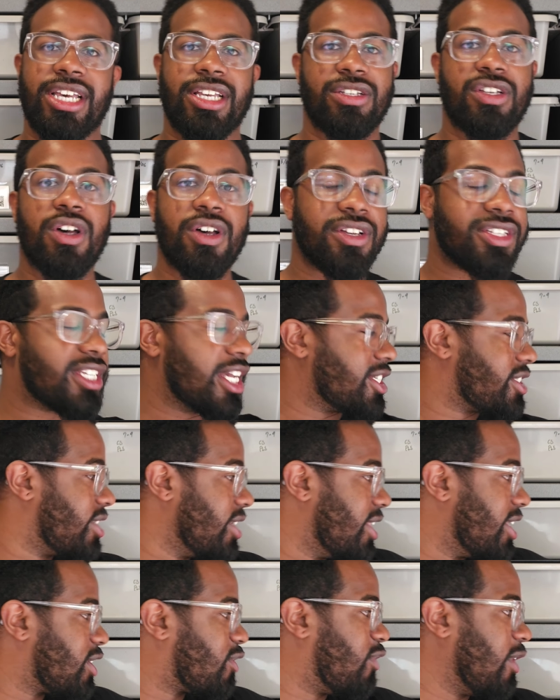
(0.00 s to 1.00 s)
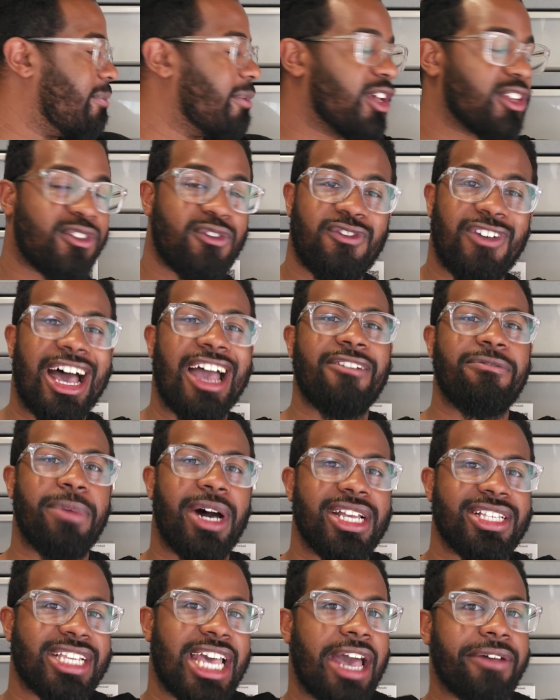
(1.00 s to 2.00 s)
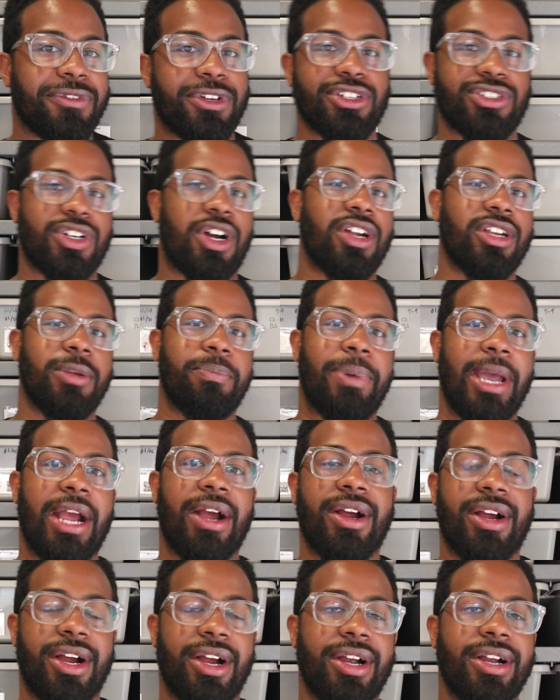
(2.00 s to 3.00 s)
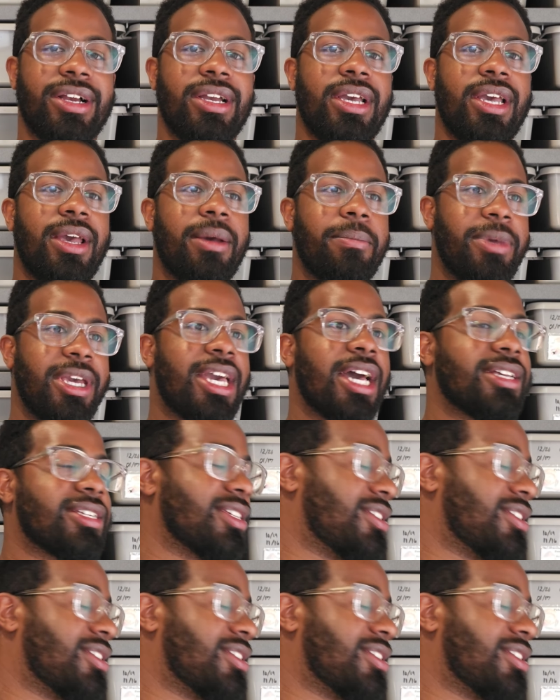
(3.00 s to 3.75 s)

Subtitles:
So essentially this female's 5 months after starting to pair her, because